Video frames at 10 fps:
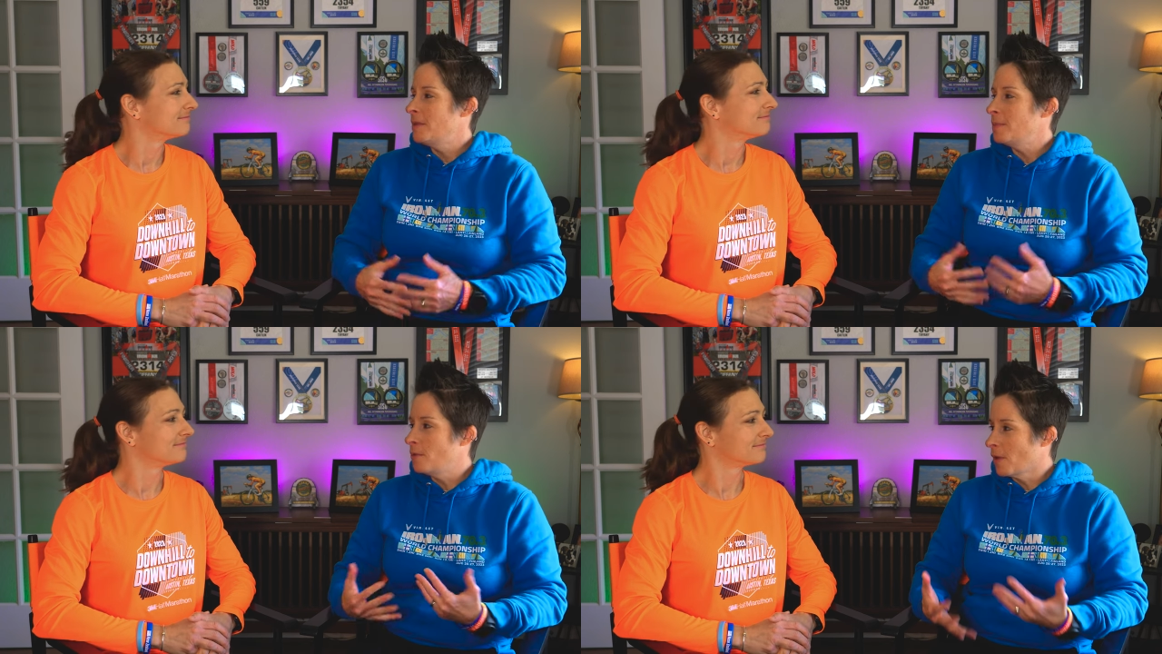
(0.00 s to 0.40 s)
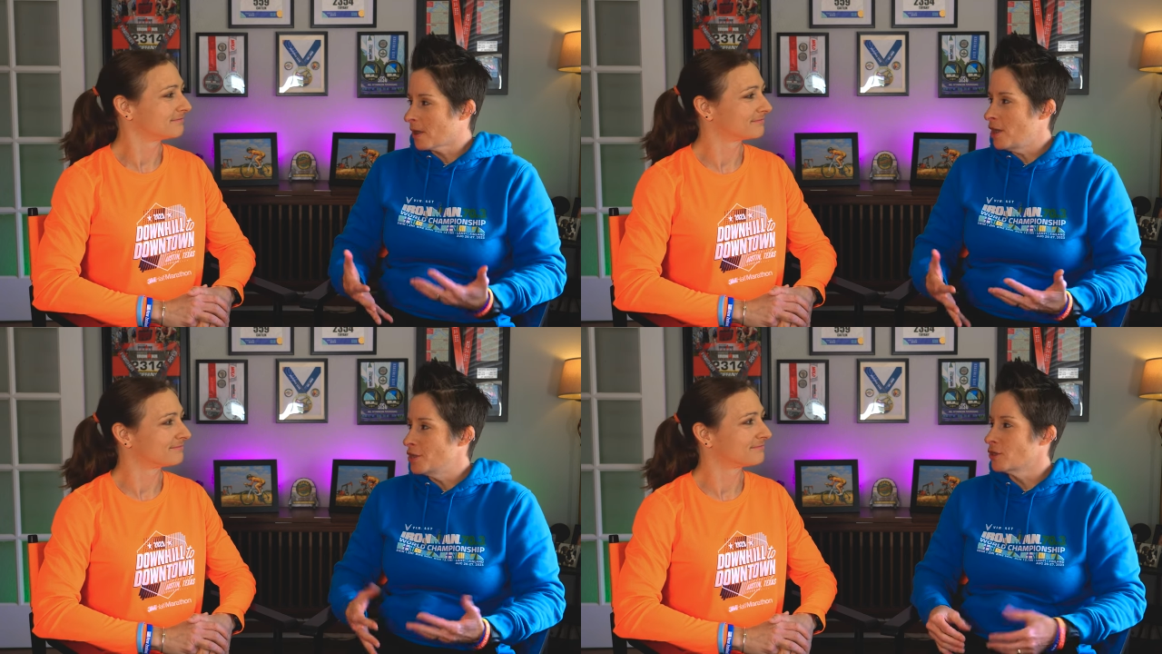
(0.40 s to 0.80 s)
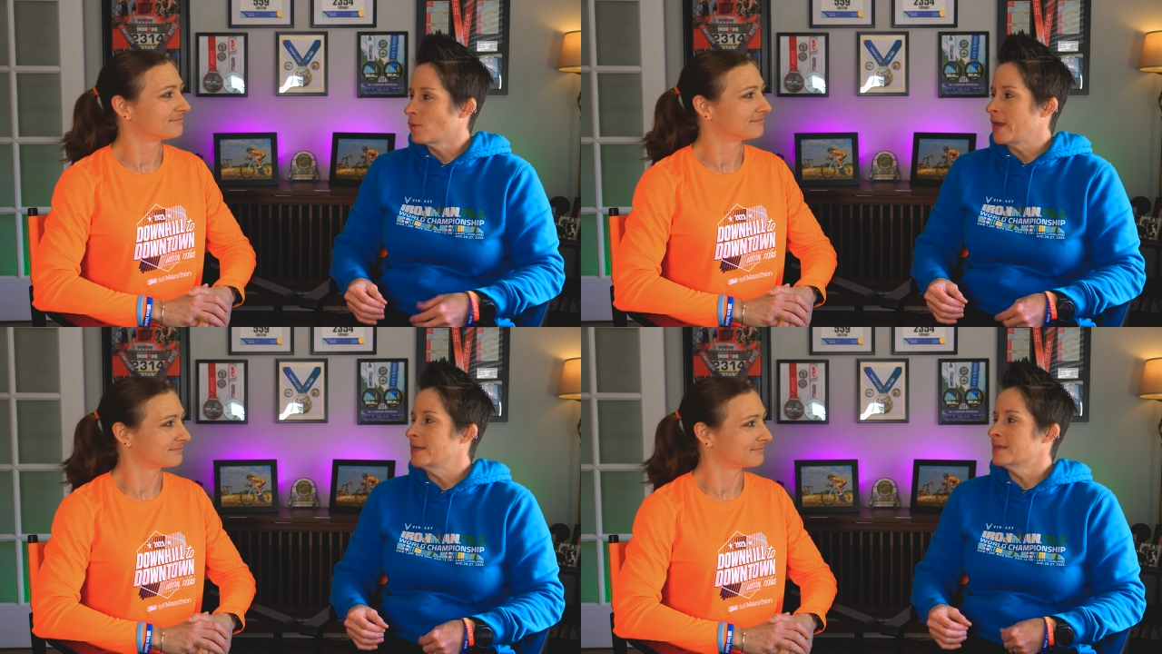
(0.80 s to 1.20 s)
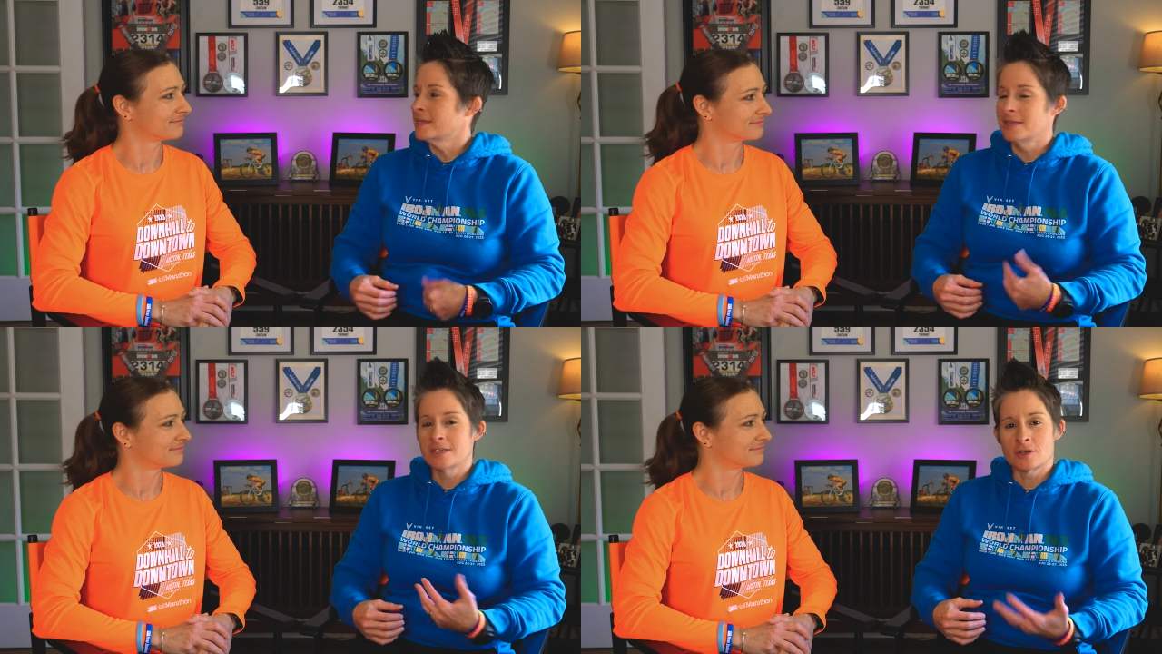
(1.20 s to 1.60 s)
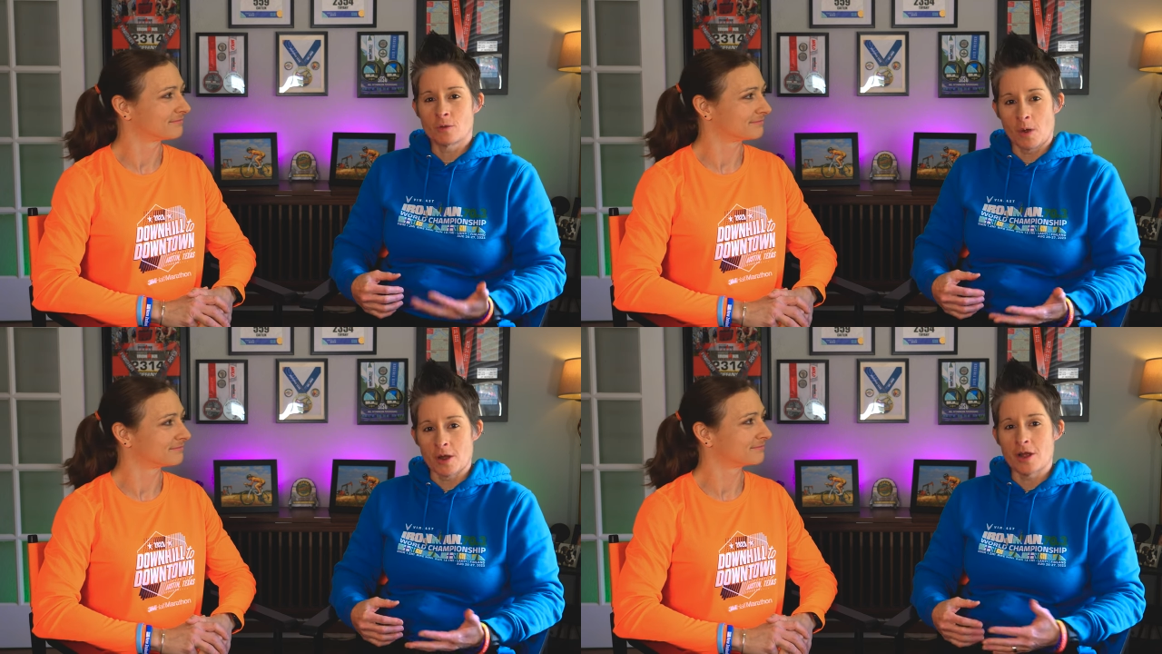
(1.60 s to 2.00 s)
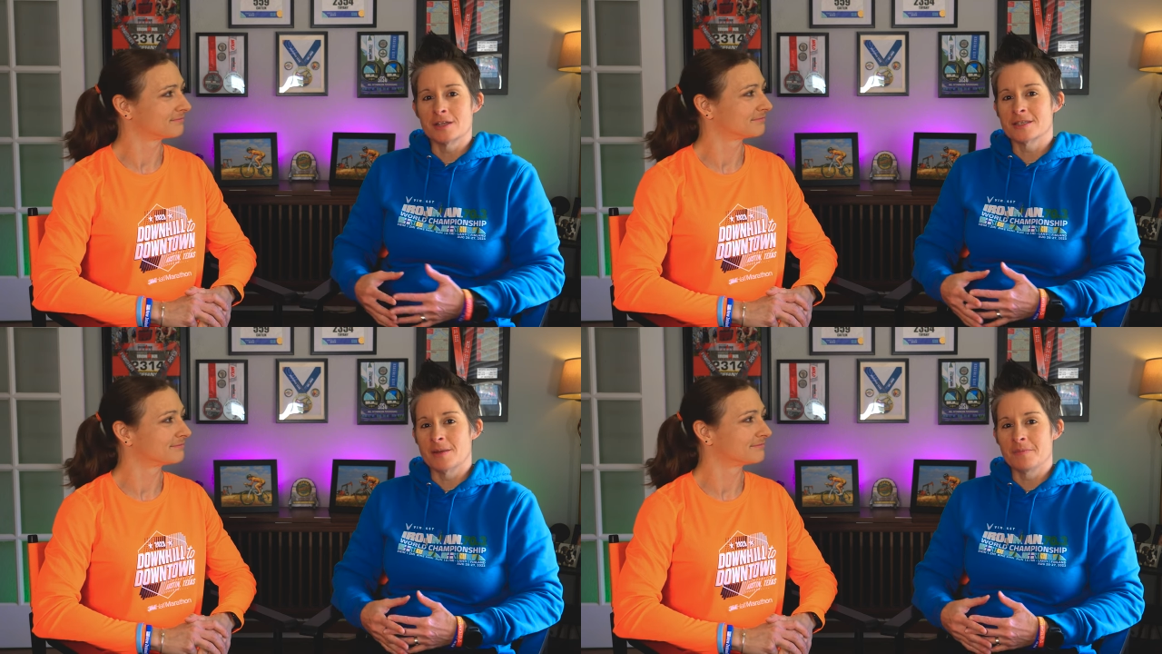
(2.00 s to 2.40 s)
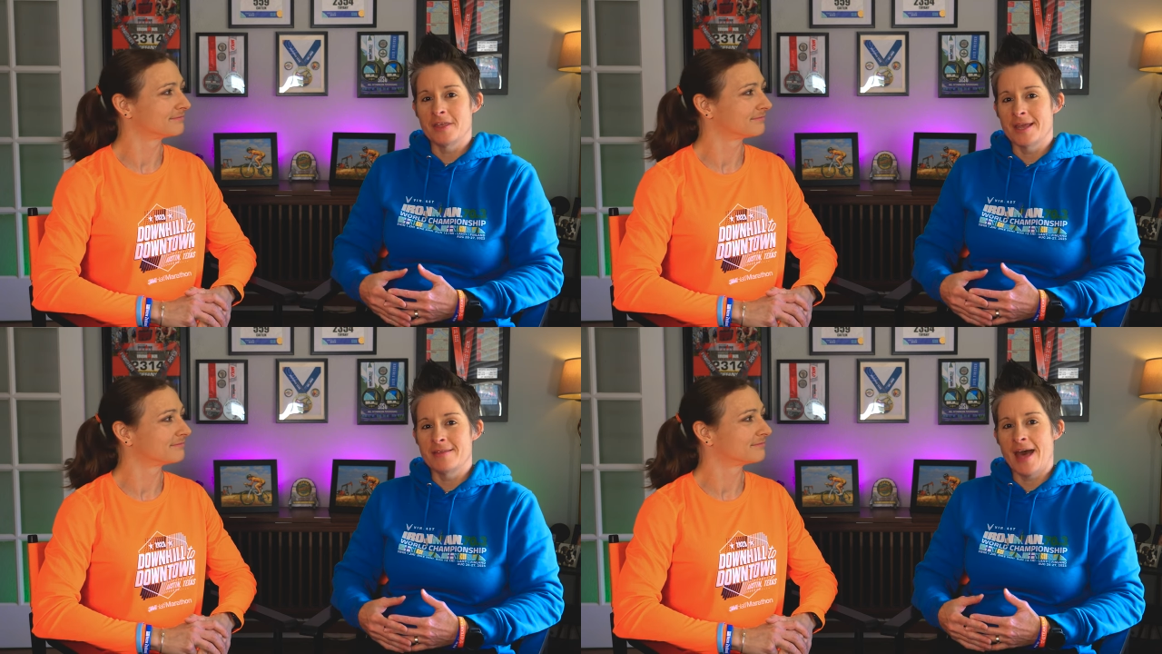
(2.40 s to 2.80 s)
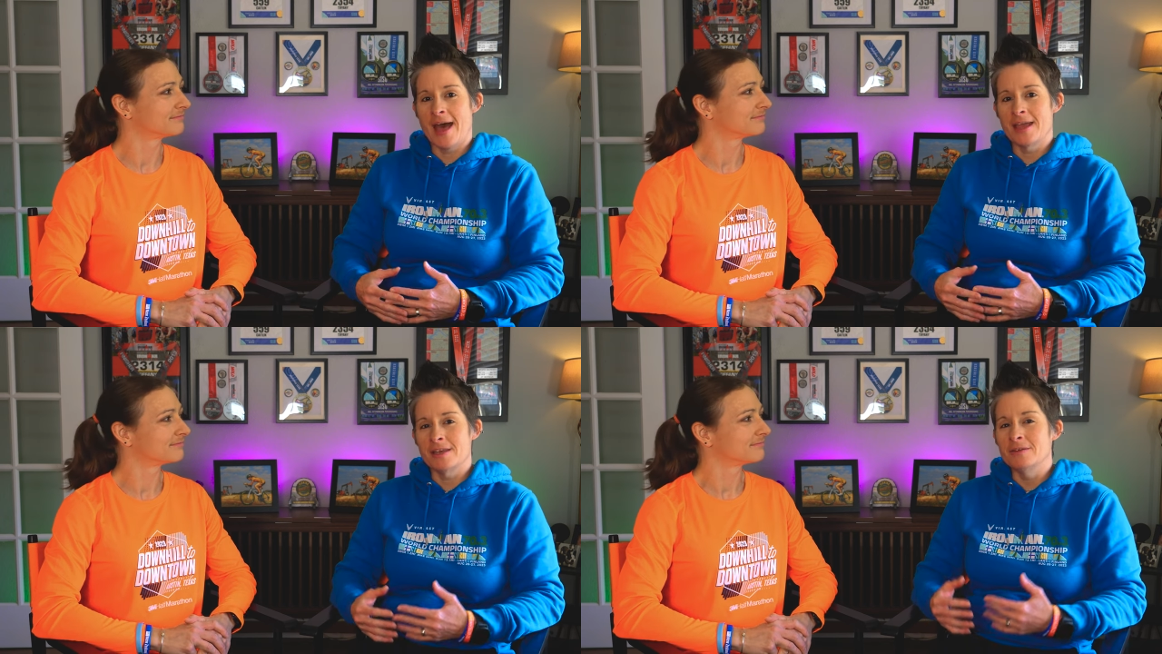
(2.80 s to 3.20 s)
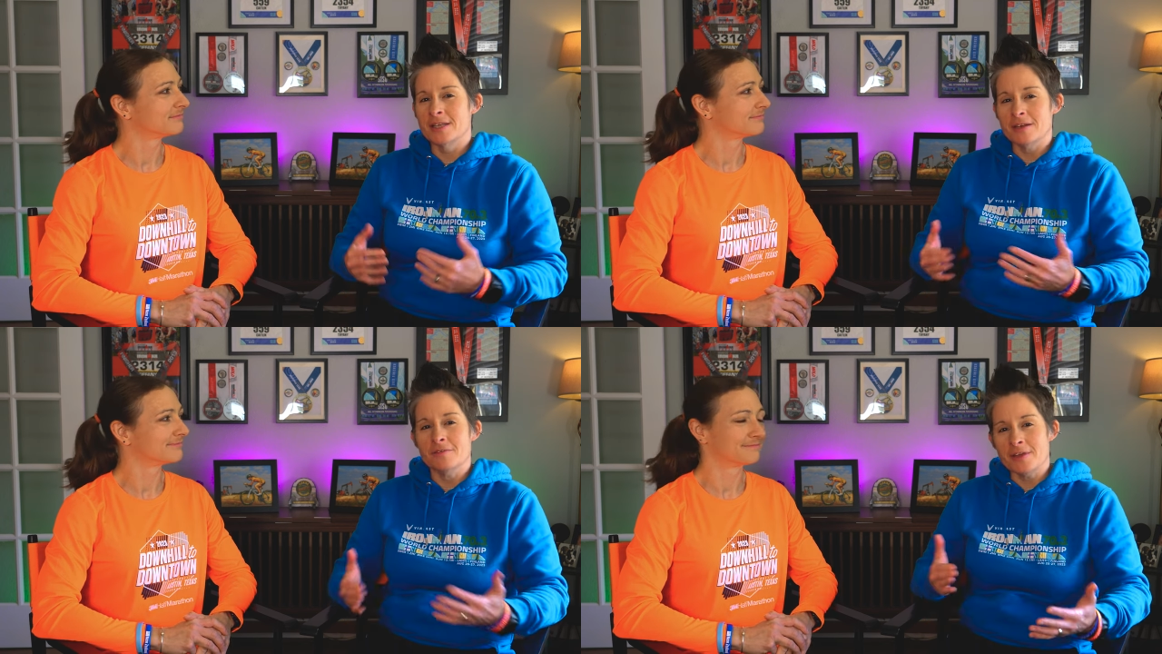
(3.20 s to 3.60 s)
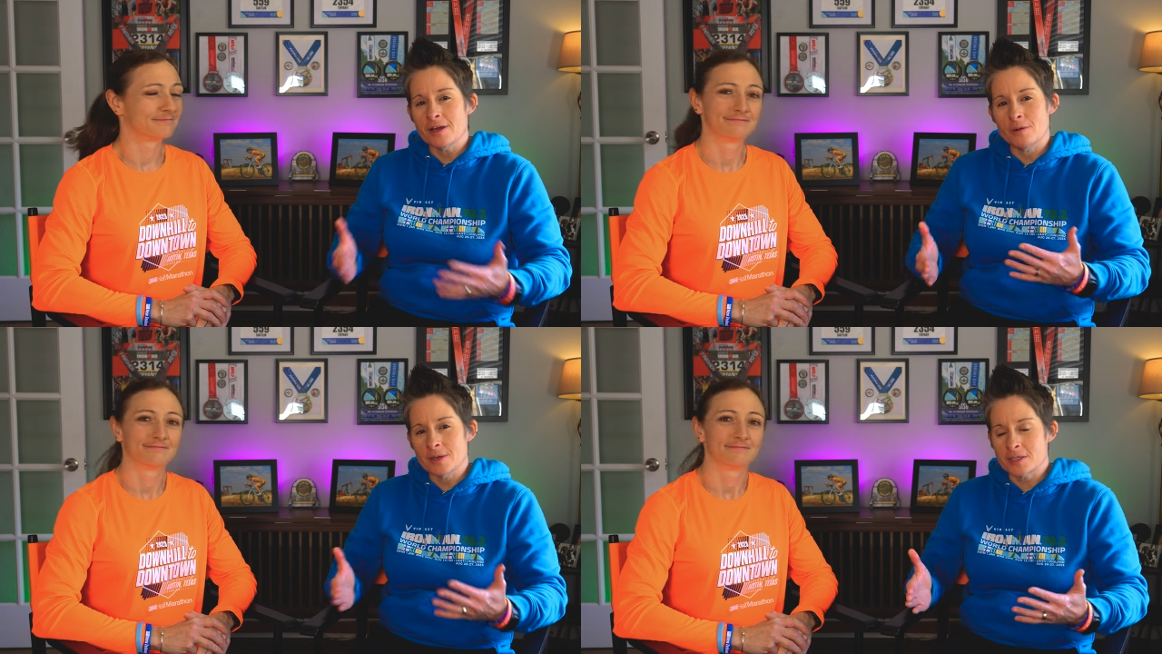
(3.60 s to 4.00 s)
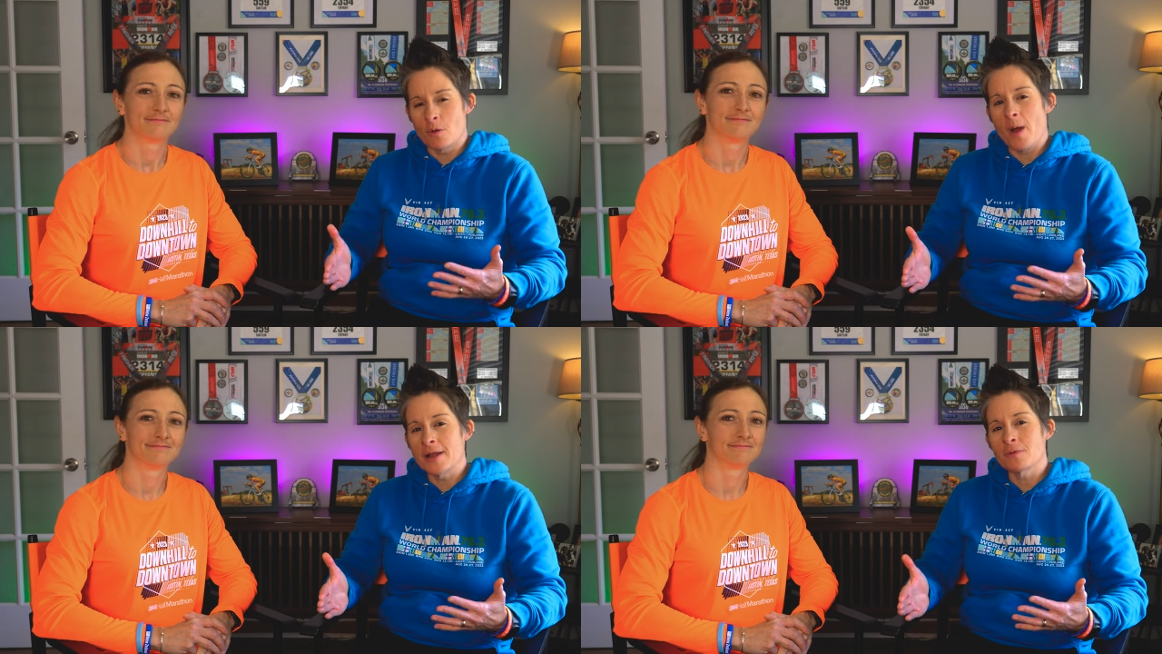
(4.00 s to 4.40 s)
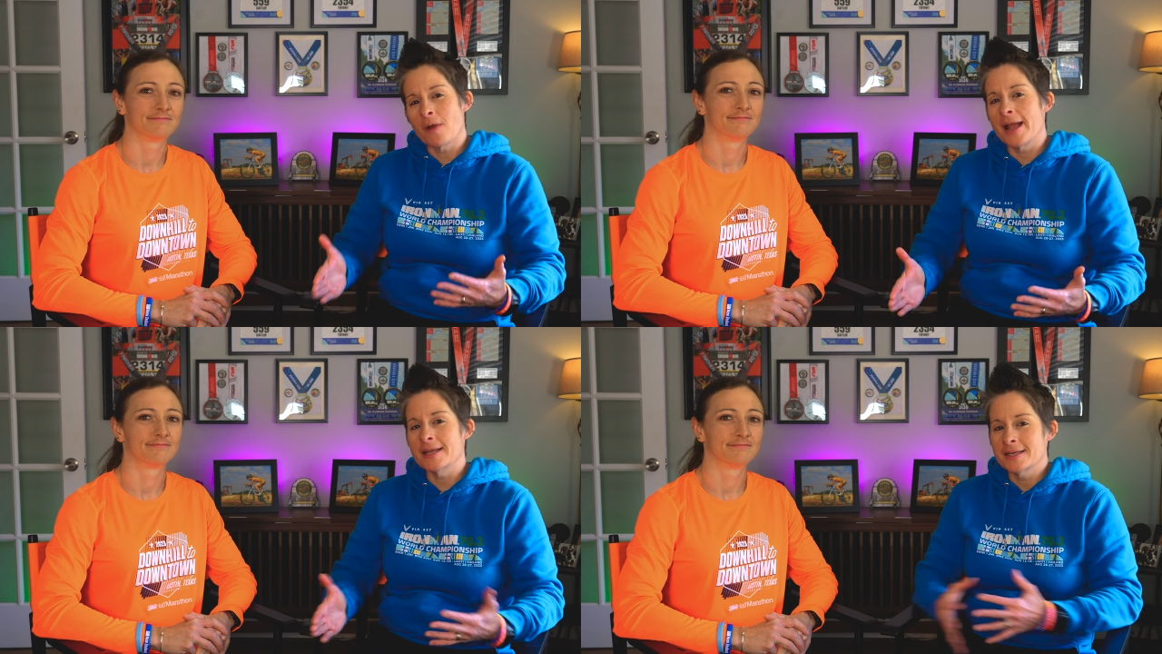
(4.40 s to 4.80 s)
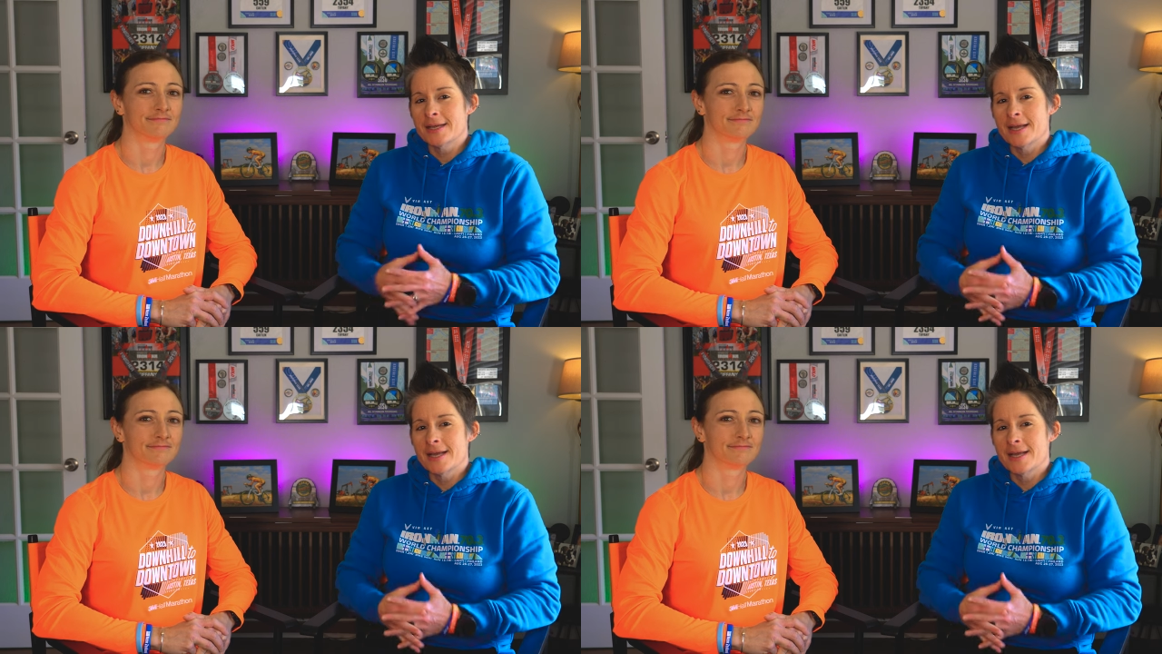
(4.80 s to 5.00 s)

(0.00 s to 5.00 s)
Speaker 1: maybe work on your weaknesses or work on something that you didn't feel was quite right